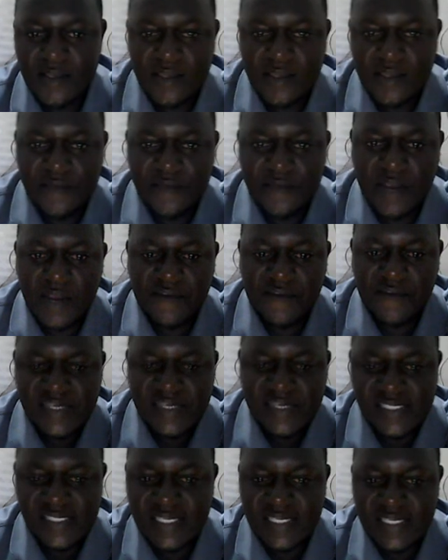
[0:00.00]
If our
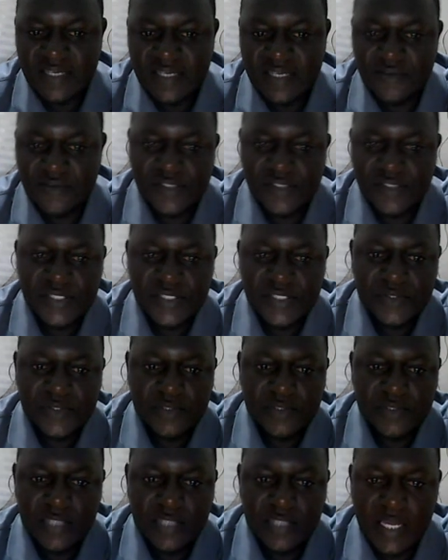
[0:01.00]
first danger was
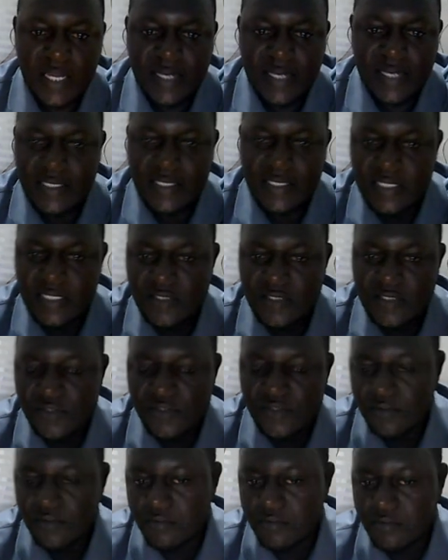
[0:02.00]
leading
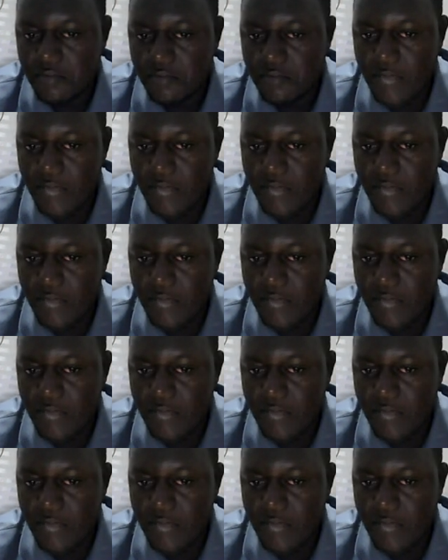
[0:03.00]
to